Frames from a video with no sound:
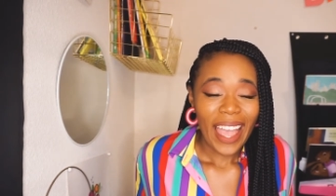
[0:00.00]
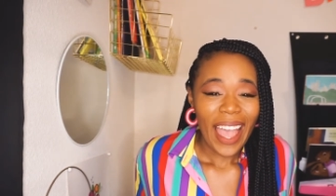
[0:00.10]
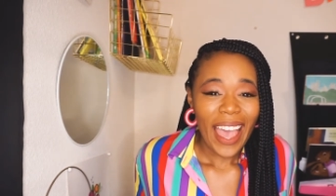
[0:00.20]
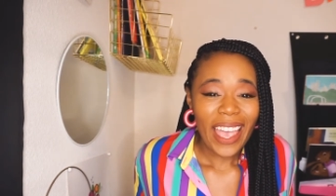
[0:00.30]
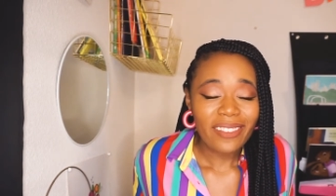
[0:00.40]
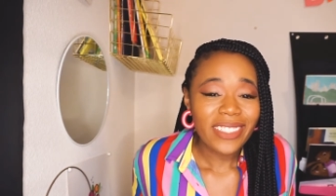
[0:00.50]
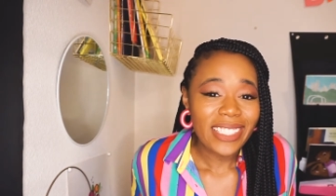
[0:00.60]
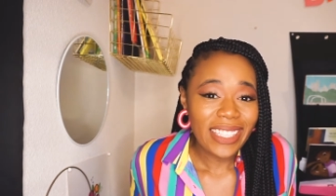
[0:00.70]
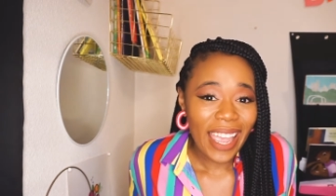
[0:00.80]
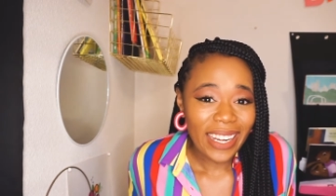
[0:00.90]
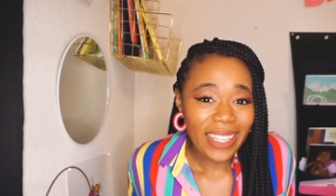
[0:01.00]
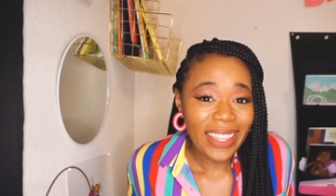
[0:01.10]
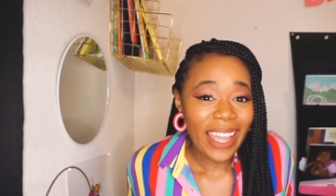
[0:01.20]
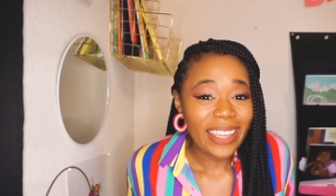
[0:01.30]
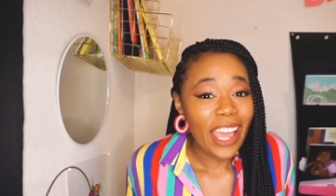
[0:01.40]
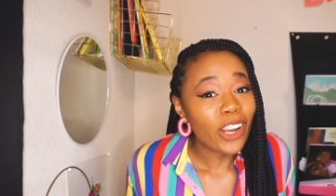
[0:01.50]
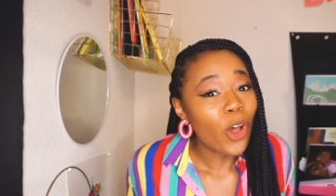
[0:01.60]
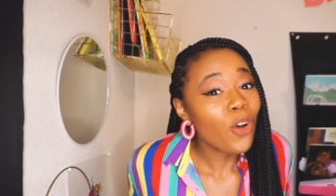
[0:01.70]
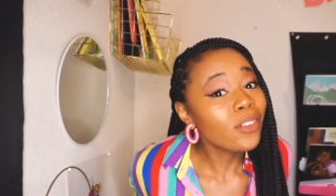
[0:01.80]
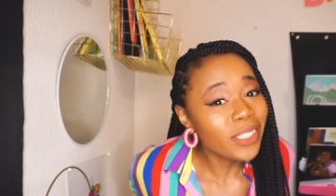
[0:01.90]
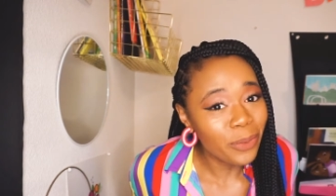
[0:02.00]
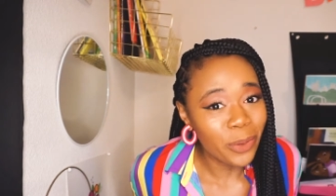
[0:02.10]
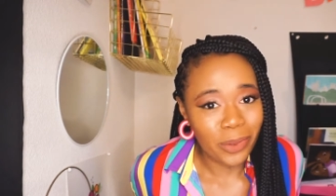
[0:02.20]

I've decided that not only will